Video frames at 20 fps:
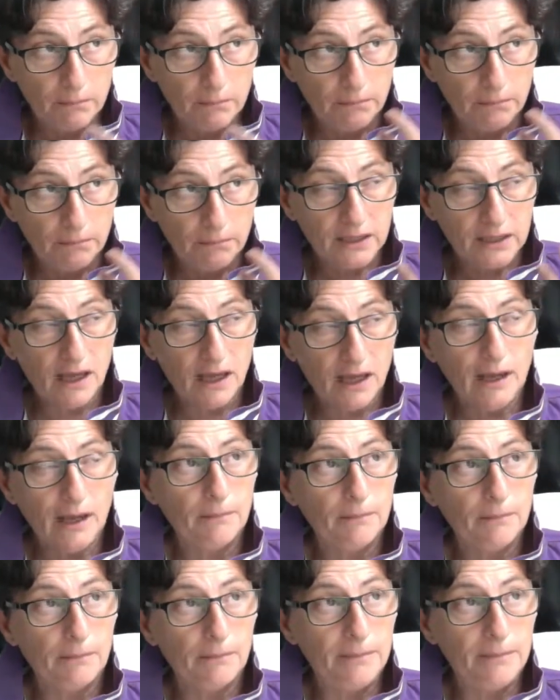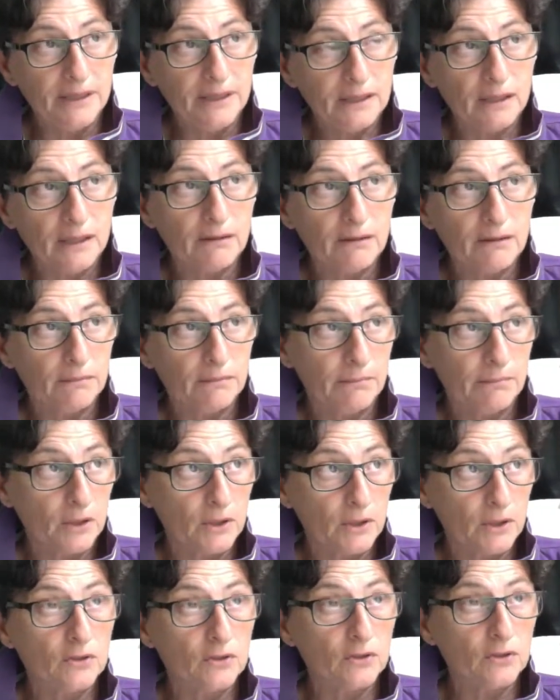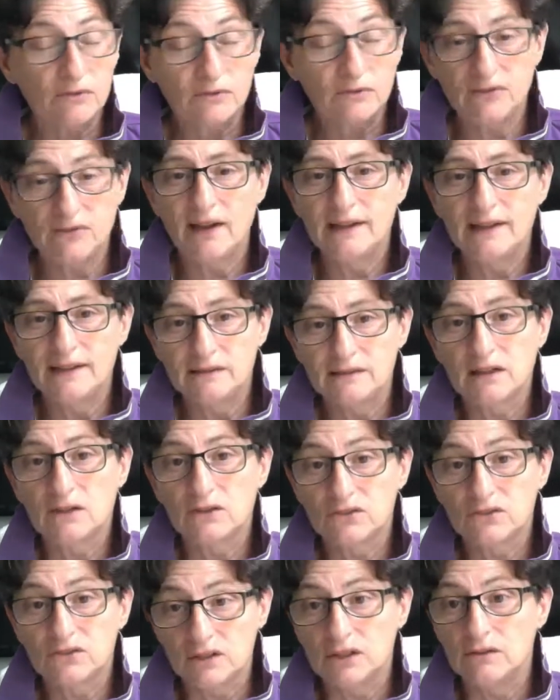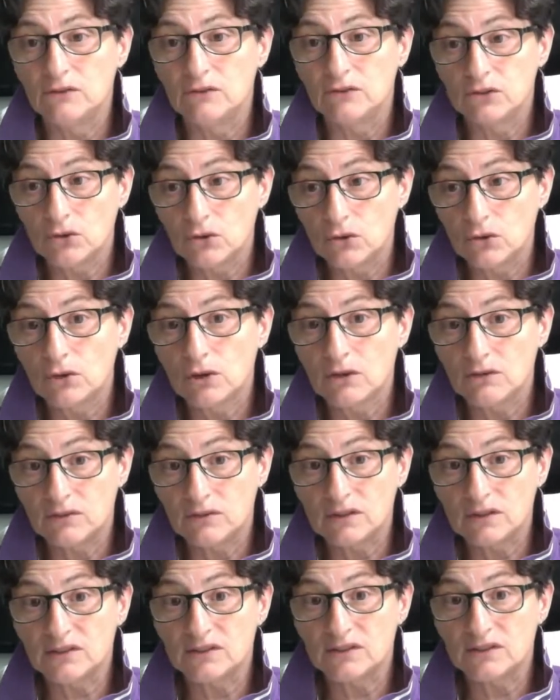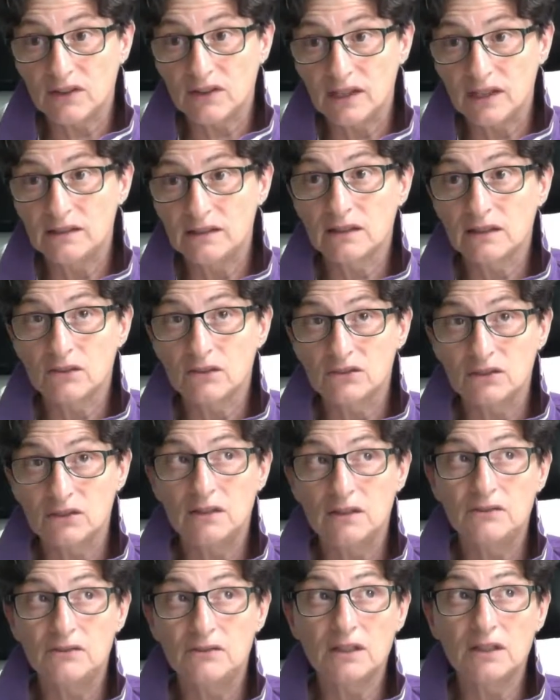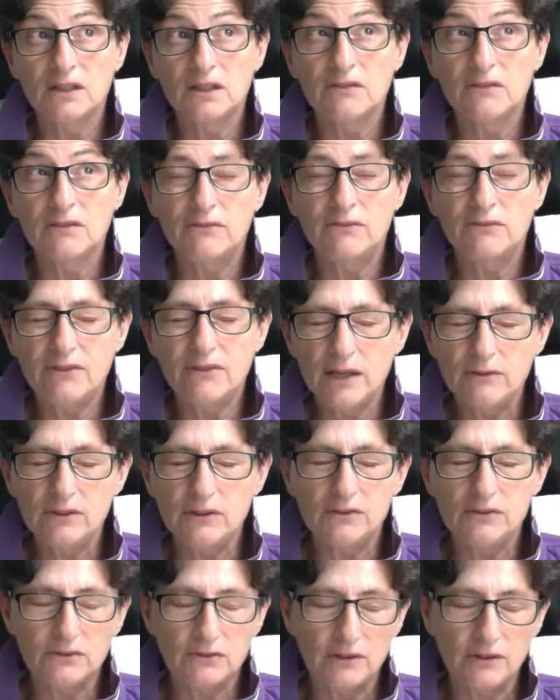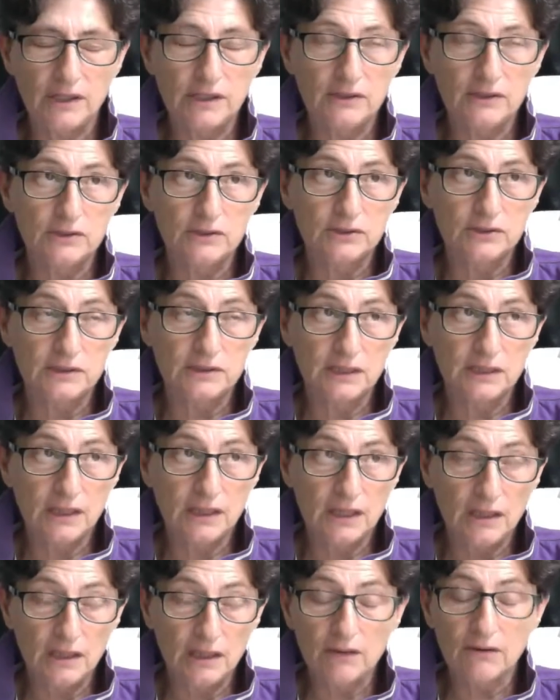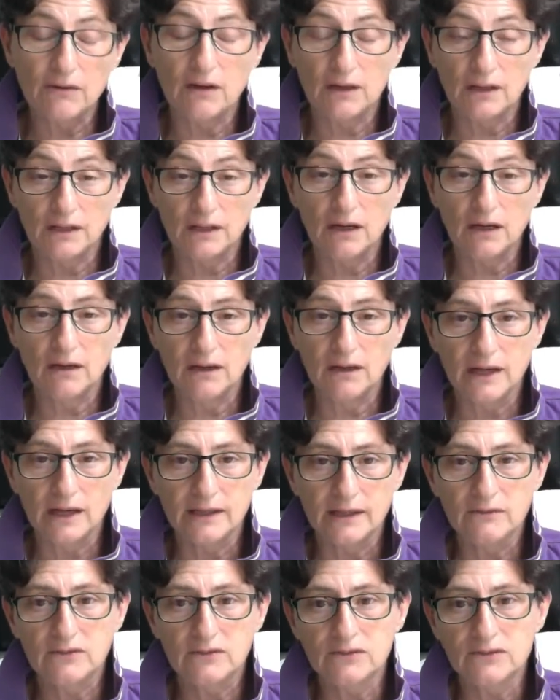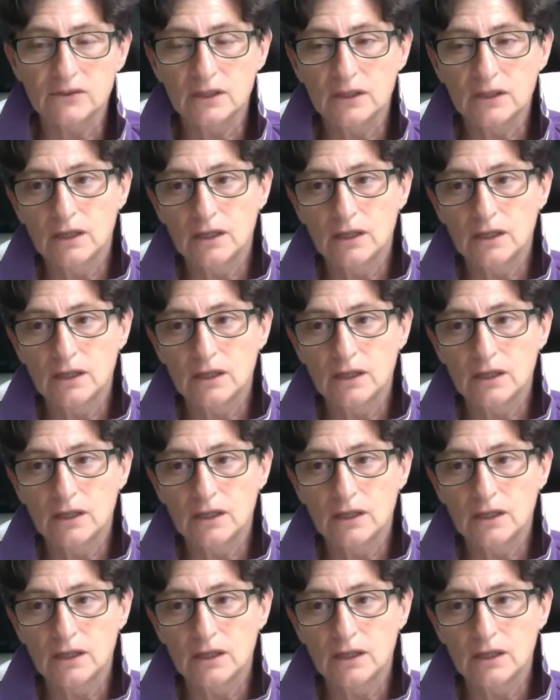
become bigger because we find ourselves, all of us find ourselves in a very strange era in our lives.